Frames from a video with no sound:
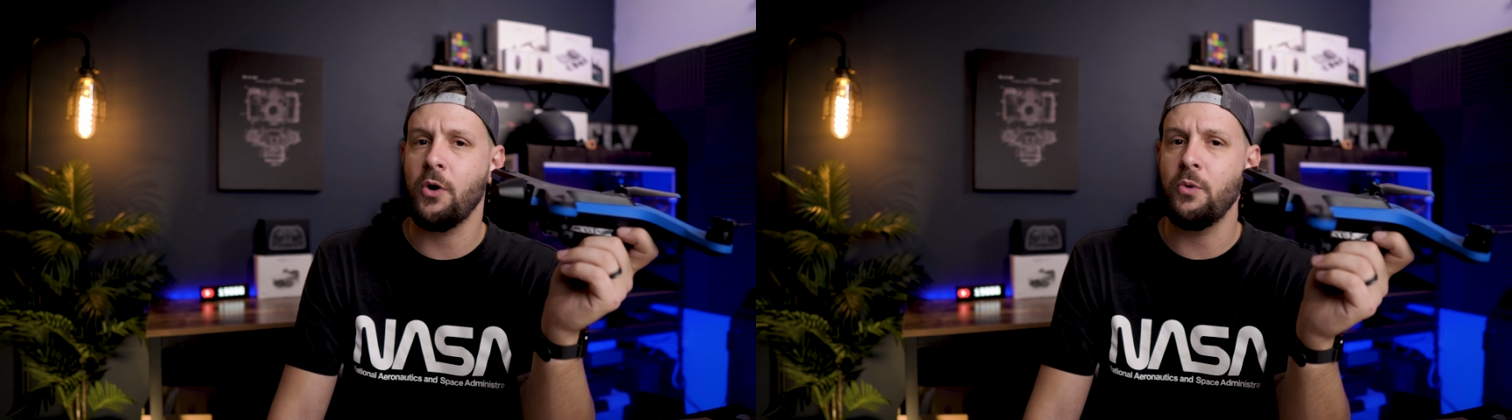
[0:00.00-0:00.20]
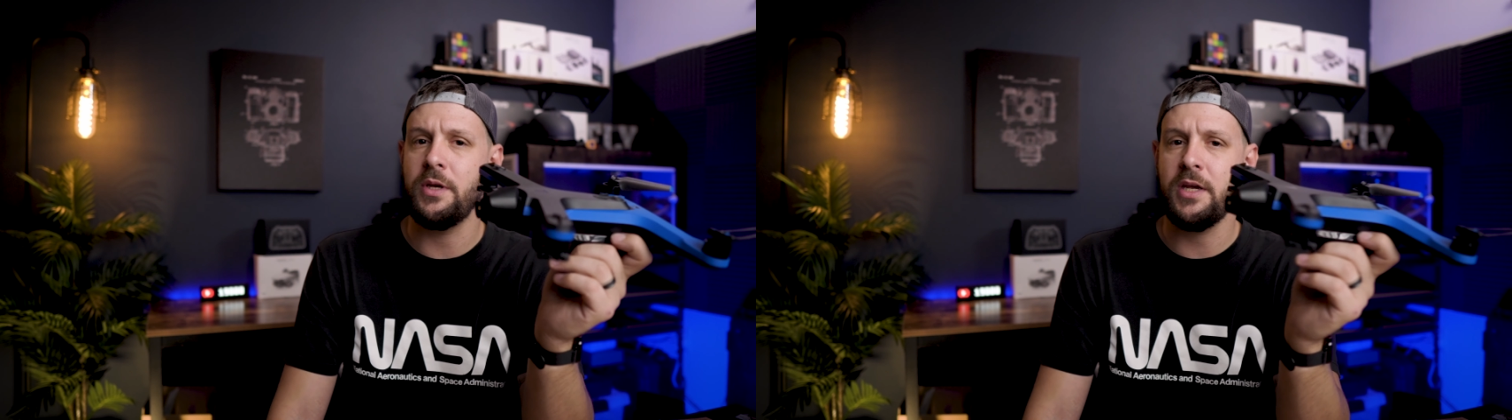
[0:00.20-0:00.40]

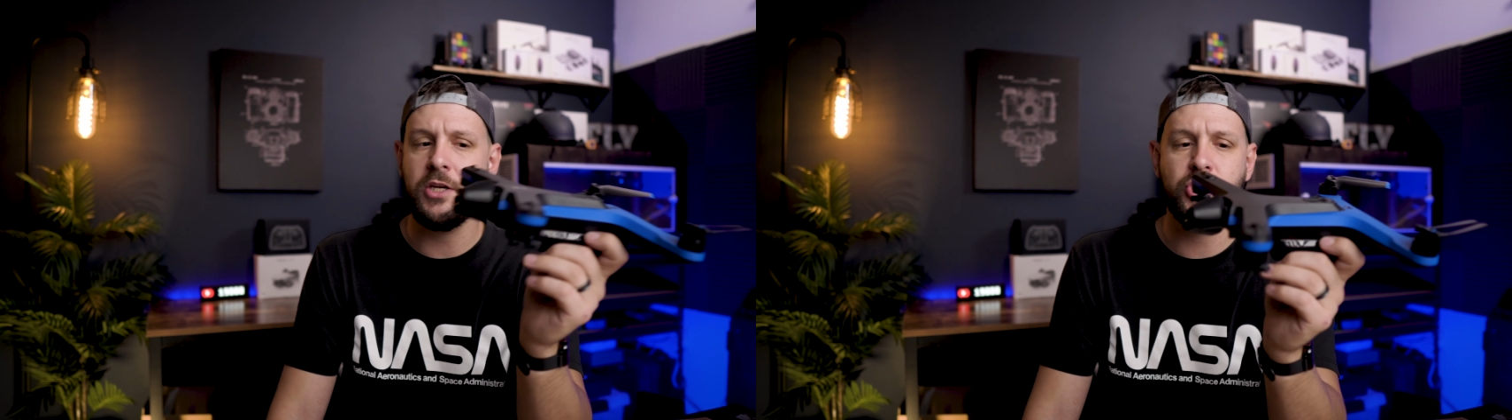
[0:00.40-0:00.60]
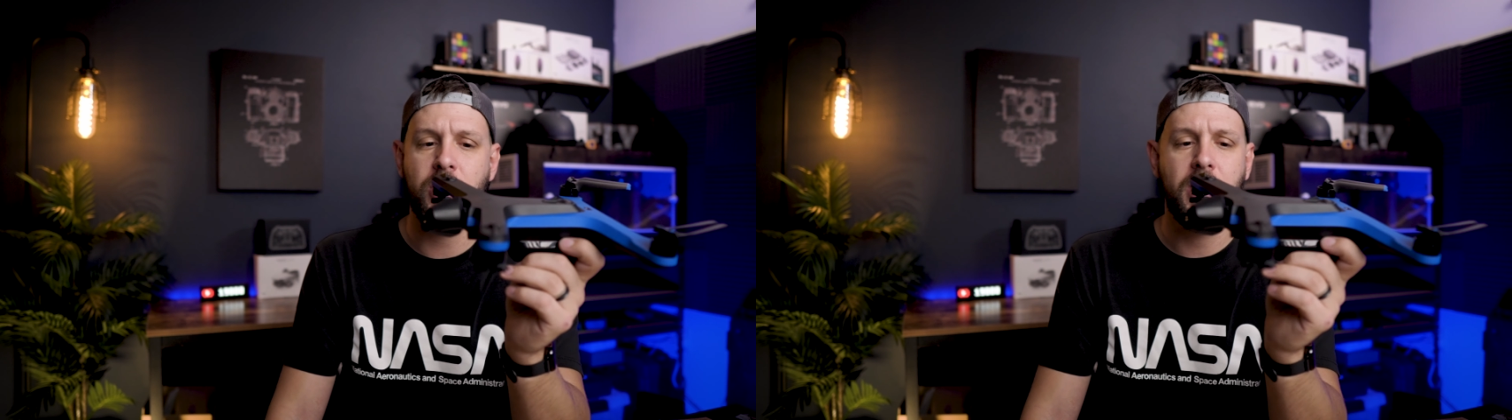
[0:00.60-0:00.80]
own
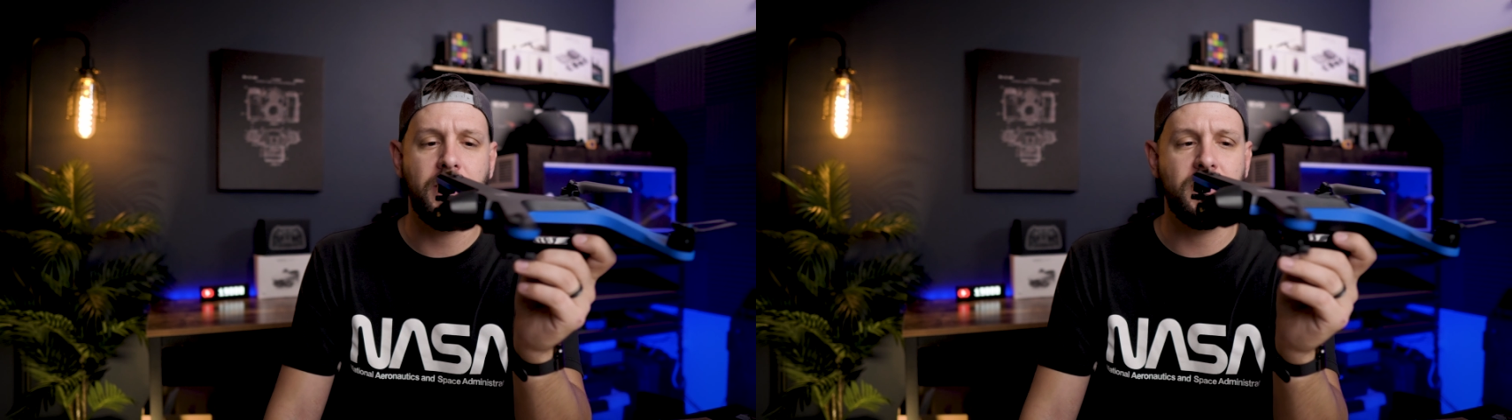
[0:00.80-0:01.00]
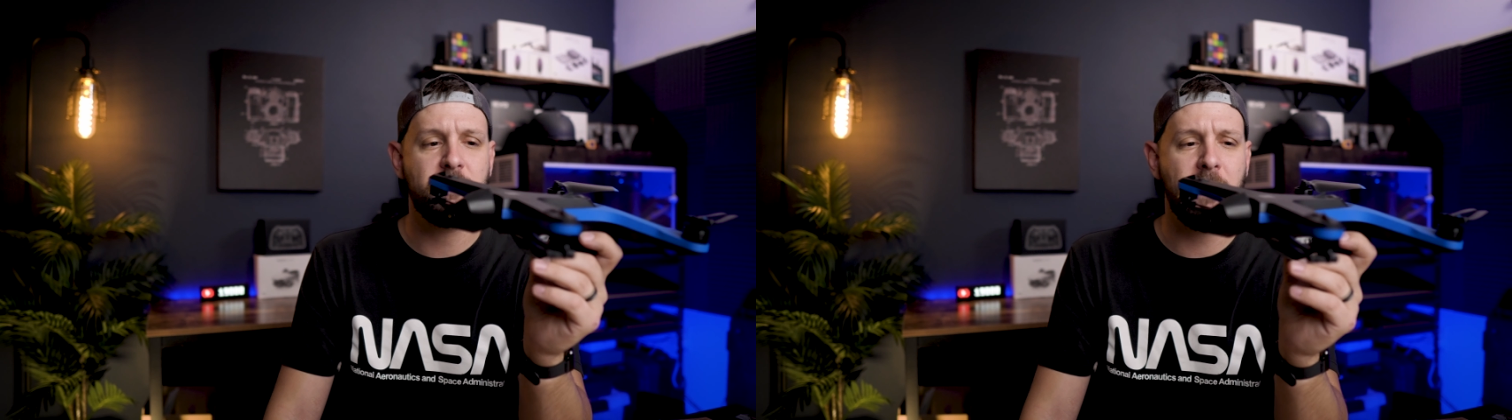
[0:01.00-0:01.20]
niche
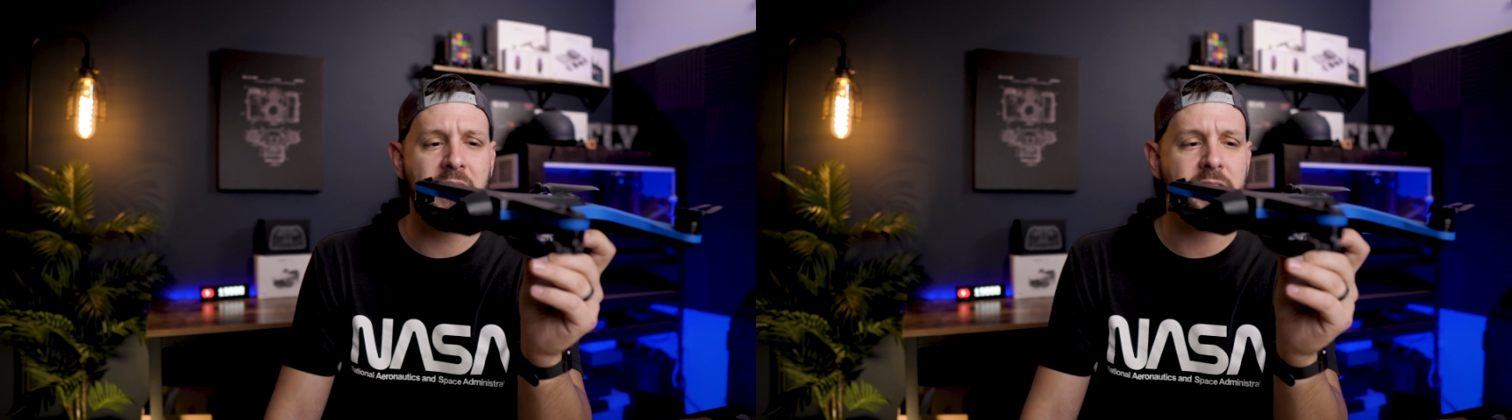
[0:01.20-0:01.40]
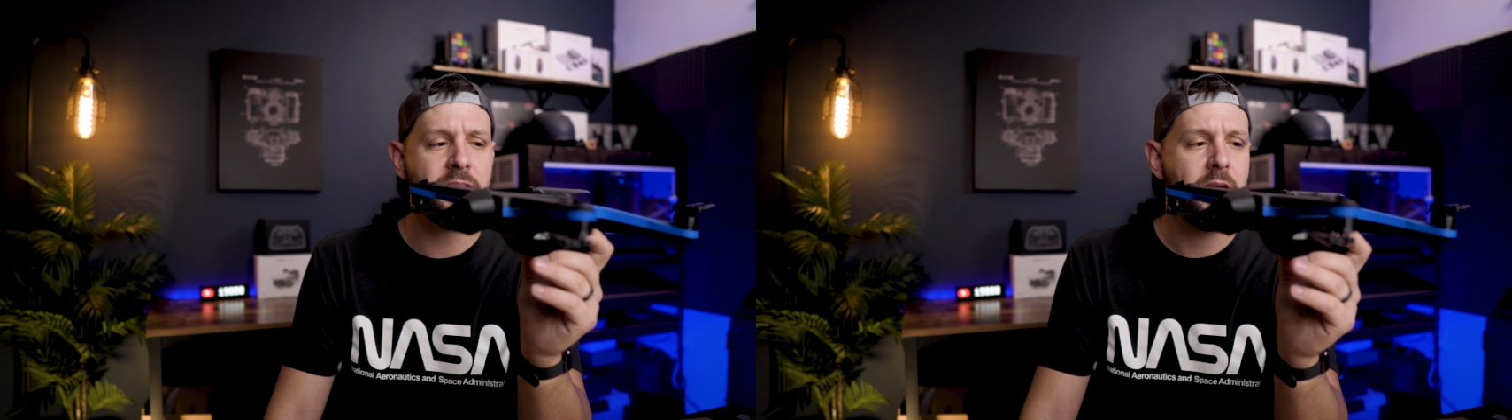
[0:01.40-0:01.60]
in the
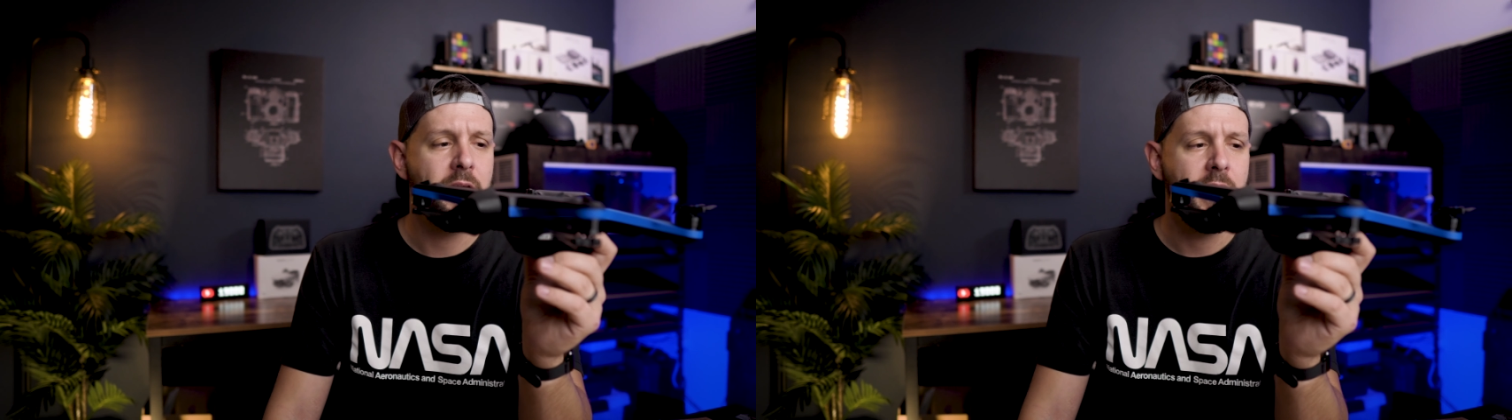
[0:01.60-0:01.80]
space.